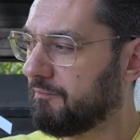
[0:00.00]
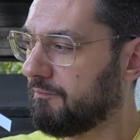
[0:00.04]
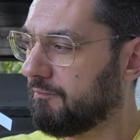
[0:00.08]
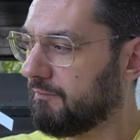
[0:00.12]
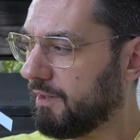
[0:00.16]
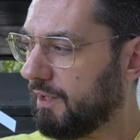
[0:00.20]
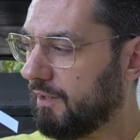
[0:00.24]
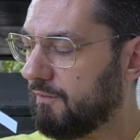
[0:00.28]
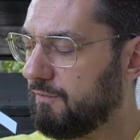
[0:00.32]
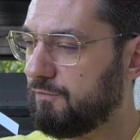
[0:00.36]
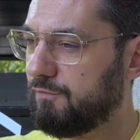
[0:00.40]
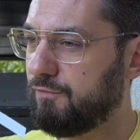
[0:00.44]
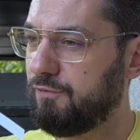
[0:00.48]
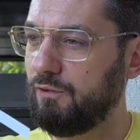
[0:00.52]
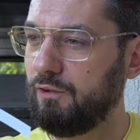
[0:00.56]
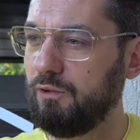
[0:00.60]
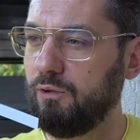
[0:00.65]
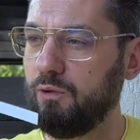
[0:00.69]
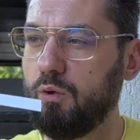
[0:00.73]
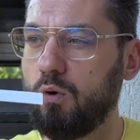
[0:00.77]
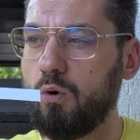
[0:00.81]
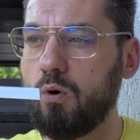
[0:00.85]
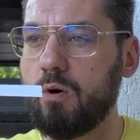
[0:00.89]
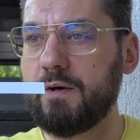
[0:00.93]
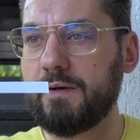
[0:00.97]
a
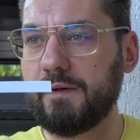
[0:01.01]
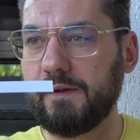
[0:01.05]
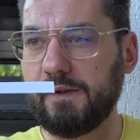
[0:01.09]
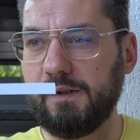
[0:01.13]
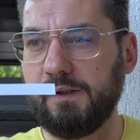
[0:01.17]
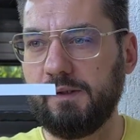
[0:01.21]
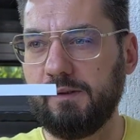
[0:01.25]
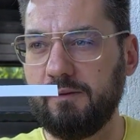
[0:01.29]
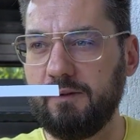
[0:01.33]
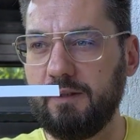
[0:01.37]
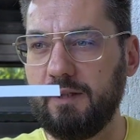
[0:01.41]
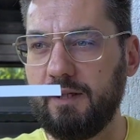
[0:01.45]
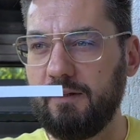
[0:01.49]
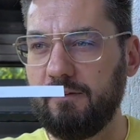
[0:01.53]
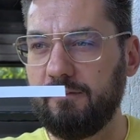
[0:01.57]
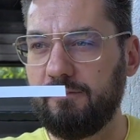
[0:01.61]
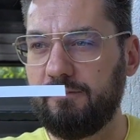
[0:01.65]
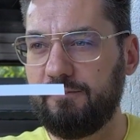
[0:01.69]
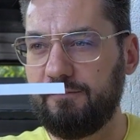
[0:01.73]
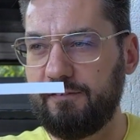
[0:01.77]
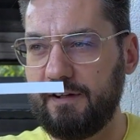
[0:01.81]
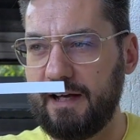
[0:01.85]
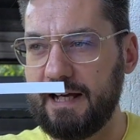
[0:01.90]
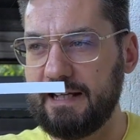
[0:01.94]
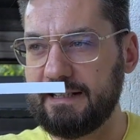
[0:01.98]
floral
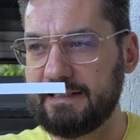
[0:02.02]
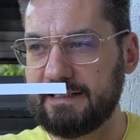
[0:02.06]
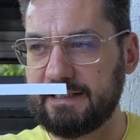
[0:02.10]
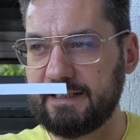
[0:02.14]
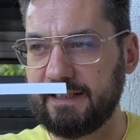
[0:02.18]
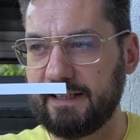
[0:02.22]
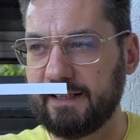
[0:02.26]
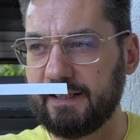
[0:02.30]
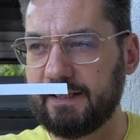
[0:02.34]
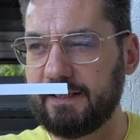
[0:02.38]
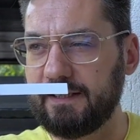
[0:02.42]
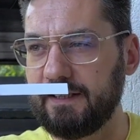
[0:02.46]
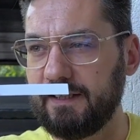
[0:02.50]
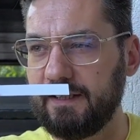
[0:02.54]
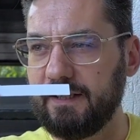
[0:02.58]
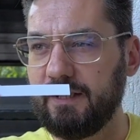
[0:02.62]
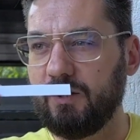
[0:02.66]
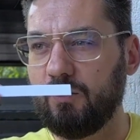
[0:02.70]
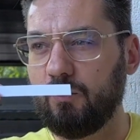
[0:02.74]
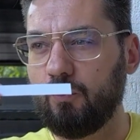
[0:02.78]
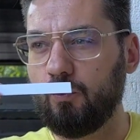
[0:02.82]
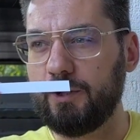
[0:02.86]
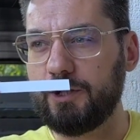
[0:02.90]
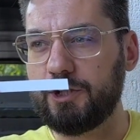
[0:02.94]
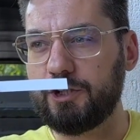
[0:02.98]
facet,
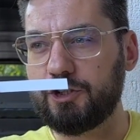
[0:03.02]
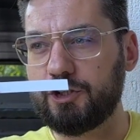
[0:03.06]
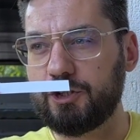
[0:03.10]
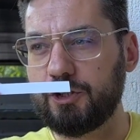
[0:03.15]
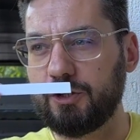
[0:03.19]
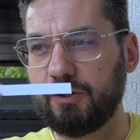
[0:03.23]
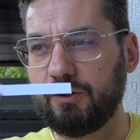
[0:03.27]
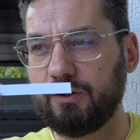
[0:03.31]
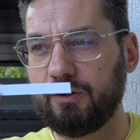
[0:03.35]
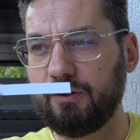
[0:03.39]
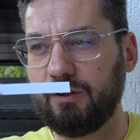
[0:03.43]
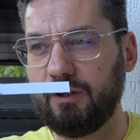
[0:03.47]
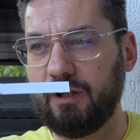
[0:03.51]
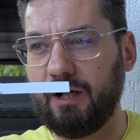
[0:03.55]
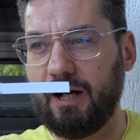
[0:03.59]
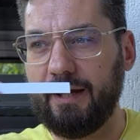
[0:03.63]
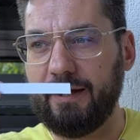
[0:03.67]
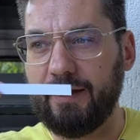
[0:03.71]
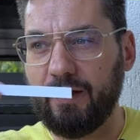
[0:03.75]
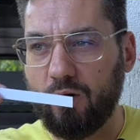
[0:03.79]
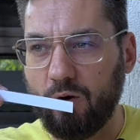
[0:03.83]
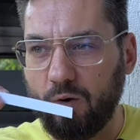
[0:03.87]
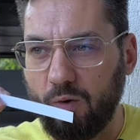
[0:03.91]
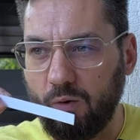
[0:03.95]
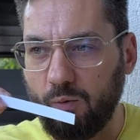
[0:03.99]
which I
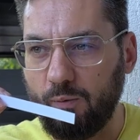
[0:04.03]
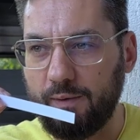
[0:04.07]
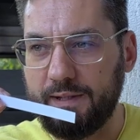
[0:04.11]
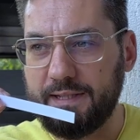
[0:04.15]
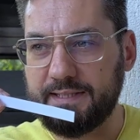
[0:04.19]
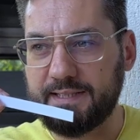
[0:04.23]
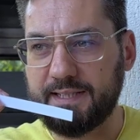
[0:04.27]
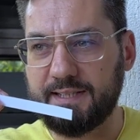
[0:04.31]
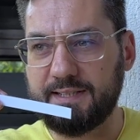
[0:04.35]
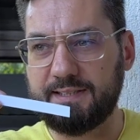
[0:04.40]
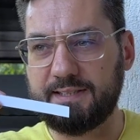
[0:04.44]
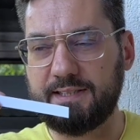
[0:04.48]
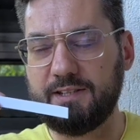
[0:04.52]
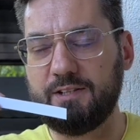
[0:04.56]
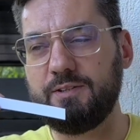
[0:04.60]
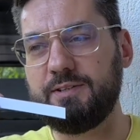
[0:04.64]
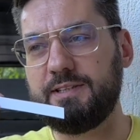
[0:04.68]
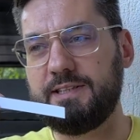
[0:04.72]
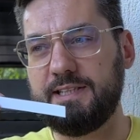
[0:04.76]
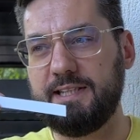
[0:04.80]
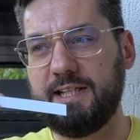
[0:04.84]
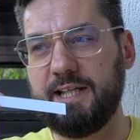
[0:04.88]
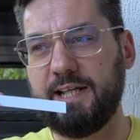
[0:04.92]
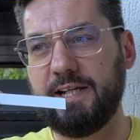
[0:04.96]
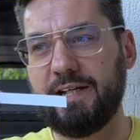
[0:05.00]
always
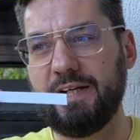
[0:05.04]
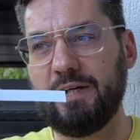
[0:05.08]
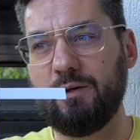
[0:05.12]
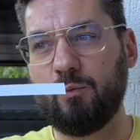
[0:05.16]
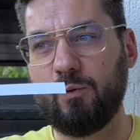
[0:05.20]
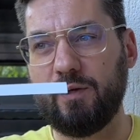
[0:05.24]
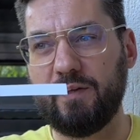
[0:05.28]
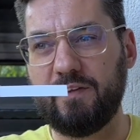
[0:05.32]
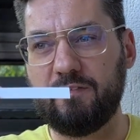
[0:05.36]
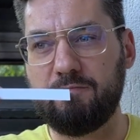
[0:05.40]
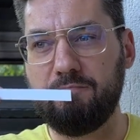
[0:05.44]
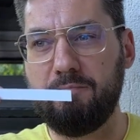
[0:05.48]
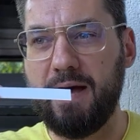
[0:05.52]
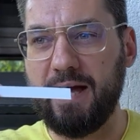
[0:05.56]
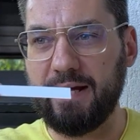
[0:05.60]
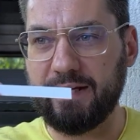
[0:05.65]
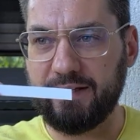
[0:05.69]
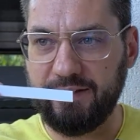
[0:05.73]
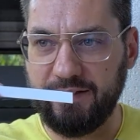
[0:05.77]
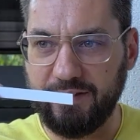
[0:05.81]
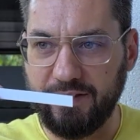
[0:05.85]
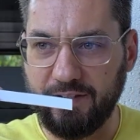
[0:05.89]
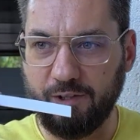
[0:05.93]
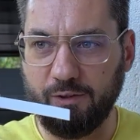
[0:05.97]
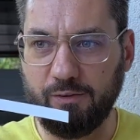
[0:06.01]
associated with
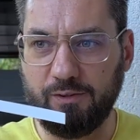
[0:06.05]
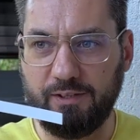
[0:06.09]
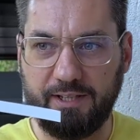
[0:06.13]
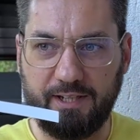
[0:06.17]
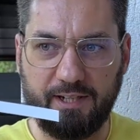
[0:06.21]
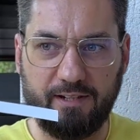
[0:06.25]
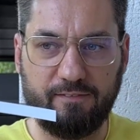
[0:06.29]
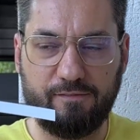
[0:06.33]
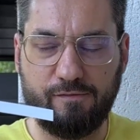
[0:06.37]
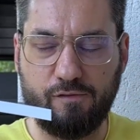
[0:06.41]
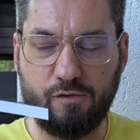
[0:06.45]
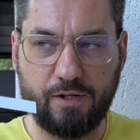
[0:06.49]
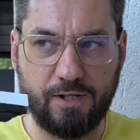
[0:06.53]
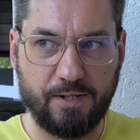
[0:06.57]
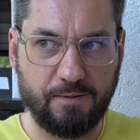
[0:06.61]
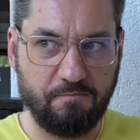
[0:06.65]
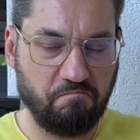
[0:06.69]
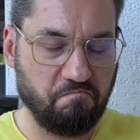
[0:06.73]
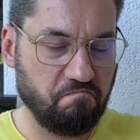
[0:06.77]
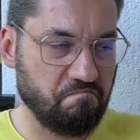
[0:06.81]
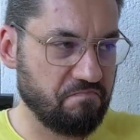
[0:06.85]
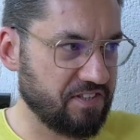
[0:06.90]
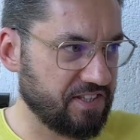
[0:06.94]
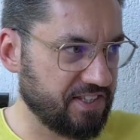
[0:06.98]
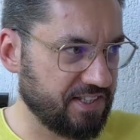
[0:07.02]
magnolia for
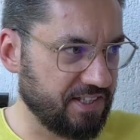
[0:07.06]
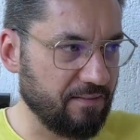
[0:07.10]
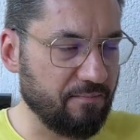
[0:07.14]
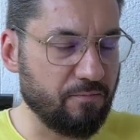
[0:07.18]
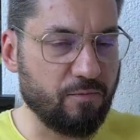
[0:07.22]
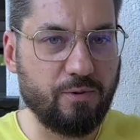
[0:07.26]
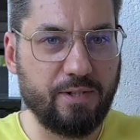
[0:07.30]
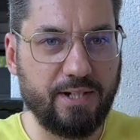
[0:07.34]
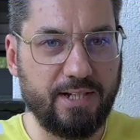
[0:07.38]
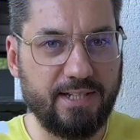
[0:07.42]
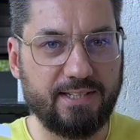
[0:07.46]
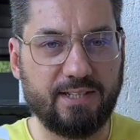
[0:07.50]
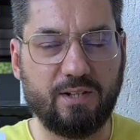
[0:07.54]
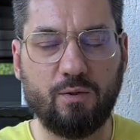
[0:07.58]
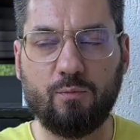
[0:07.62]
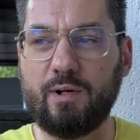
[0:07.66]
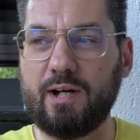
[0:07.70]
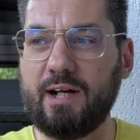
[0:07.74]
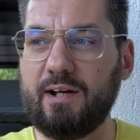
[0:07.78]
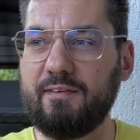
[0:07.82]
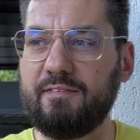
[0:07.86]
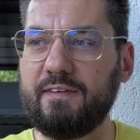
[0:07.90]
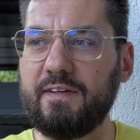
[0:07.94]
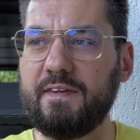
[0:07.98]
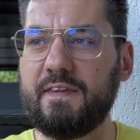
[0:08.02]
some reason.
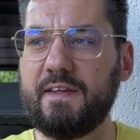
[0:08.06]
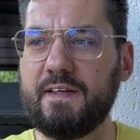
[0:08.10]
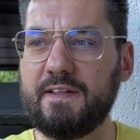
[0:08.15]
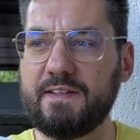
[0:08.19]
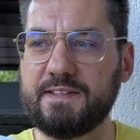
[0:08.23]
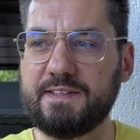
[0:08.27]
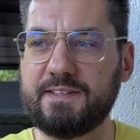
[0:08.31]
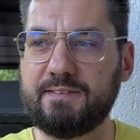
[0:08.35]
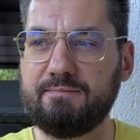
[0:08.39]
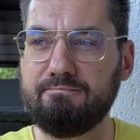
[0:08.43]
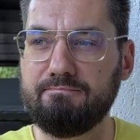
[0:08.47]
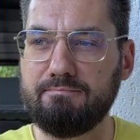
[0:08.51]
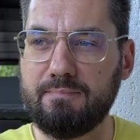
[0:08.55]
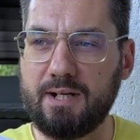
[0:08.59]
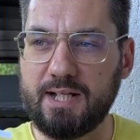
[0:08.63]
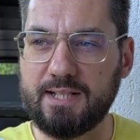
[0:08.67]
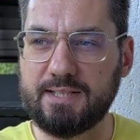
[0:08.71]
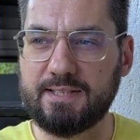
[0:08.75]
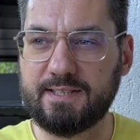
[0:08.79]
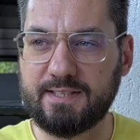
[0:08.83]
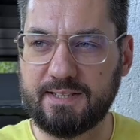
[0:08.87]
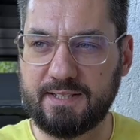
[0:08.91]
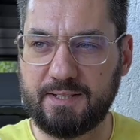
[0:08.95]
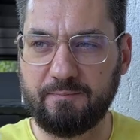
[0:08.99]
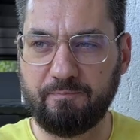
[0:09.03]
Whenever there's
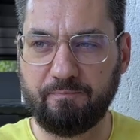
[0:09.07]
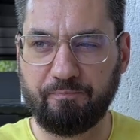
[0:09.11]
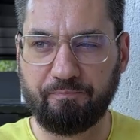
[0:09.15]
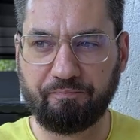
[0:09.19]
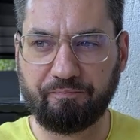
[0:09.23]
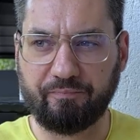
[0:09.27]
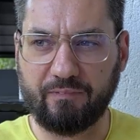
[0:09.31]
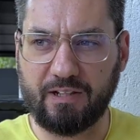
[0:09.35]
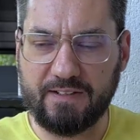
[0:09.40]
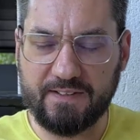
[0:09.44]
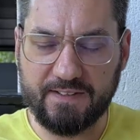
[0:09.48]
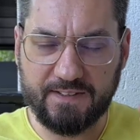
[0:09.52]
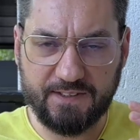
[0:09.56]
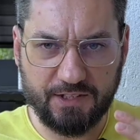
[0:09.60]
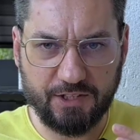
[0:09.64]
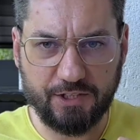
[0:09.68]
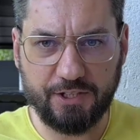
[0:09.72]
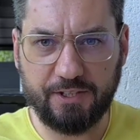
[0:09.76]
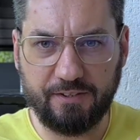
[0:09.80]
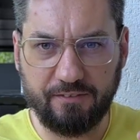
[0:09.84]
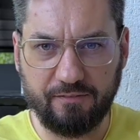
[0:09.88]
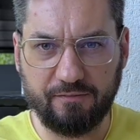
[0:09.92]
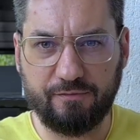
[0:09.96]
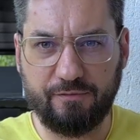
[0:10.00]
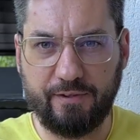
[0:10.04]
musk in
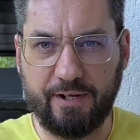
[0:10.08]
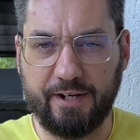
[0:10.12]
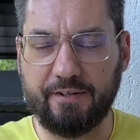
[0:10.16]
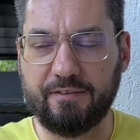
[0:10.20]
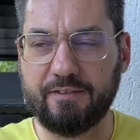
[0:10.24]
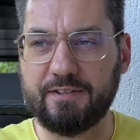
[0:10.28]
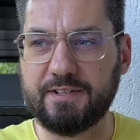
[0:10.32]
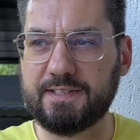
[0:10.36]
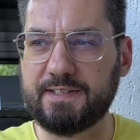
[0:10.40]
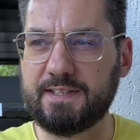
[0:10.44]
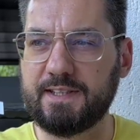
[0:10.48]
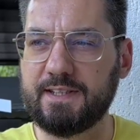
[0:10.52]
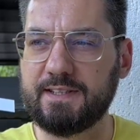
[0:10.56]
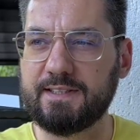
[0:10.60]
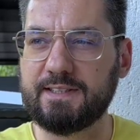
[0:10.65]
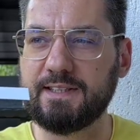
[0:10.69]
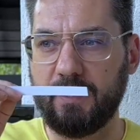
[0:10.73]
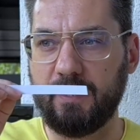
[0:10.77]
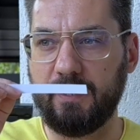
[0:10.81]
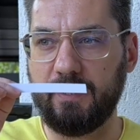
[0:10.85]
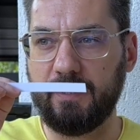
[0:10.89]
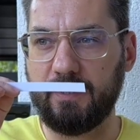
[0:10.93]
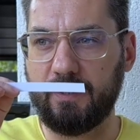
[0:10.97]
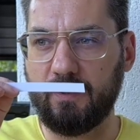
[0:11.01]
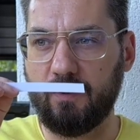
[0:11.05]
certain fragrances,
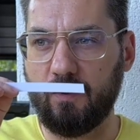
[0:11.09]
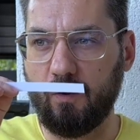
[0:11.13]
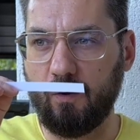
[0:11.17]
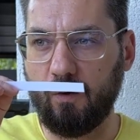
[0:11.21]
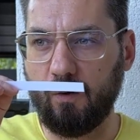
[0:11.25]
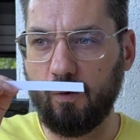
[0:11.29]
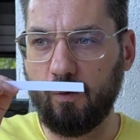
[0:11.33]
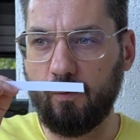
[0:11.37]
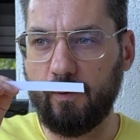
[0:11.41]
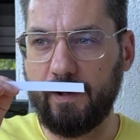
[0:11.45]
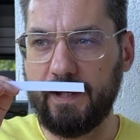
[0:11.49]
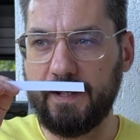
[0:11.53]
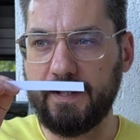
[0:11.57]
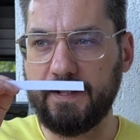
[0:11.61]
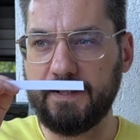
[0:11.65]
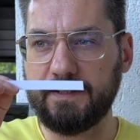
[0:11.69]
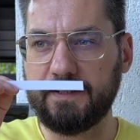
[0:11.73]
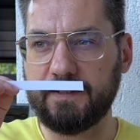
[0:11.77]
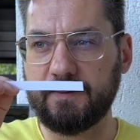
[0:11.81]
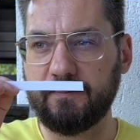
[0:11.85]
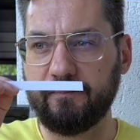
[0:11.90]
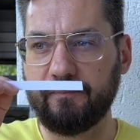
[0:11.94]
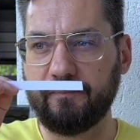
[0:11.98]
it always